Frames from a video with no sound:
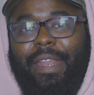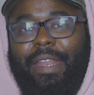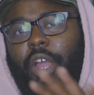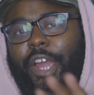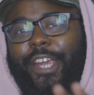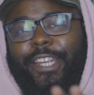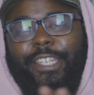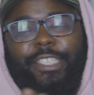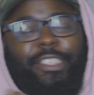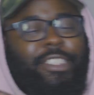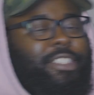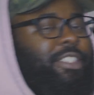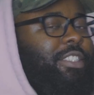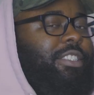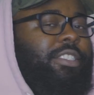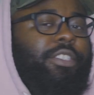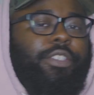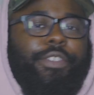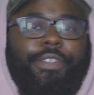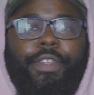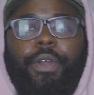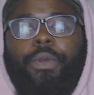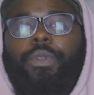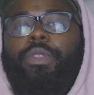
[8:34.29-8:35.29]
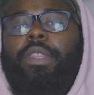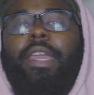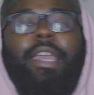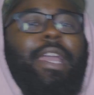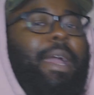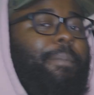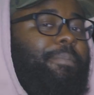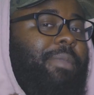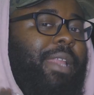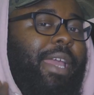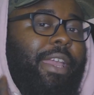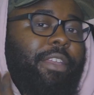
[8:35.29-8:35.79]
Artists, don't think
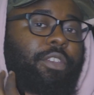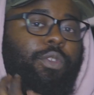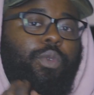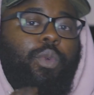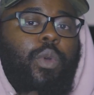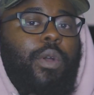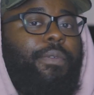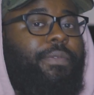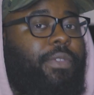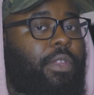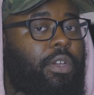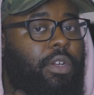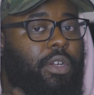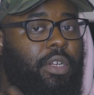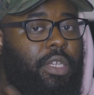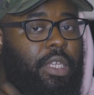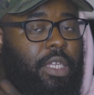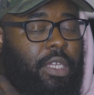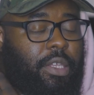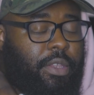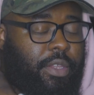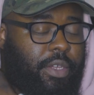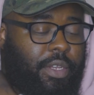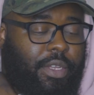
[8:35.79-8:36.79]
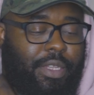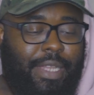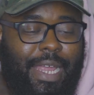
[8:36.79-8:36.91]
I'm letting you off the hook either.